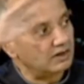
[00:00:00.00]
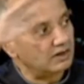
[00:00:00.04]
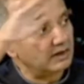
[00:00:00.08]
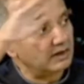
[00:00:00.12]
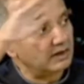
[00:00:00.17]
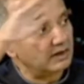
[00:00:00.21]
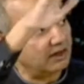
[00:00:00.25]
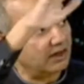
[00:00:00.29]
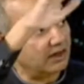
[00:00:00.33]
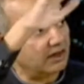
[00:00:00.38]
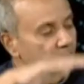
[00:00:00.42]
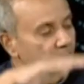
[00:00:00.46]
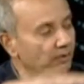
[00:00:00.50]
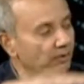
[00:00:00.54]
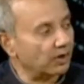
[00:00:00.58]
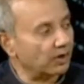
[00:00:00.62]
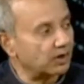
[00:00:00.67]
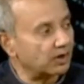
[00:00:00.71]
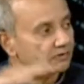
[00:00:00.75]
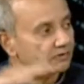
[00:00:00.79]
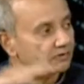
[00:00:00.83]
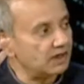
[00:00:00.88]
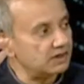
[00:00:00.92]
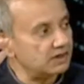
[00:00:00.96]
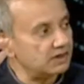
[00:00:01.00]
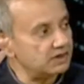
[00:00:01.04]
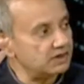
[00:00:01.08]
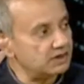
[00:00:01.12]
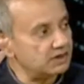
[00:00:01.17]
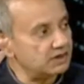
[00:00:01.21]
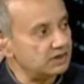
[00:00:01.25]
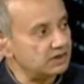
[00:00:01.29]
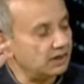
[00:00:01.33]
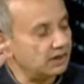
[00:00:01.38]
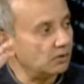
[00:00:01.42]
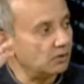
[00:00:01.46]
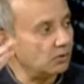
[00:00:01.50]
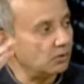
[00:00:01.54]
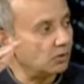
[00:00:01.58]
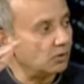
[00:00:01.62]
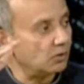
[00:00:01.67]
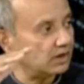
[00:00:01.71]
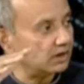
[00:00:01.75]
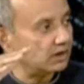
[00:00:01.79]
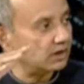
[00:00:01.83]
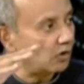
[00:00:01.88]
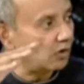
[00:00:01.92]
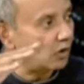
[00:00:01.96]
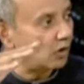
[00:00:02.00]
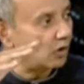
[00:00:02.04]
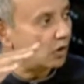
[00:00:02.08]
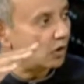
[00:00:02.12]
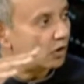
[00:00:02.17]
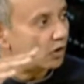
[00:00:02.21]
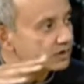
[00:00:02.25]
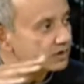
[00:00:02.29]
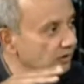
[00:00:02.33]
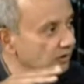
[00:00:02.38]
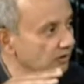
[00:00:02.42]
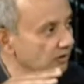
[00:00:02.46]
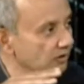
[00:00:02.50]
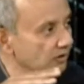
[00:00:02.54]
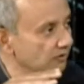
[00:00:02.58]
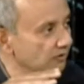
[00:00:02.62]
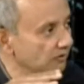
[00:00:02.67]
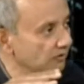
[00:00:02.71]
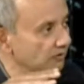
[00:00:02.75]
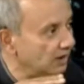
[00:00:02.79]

the different parts of Nigeria where the cost of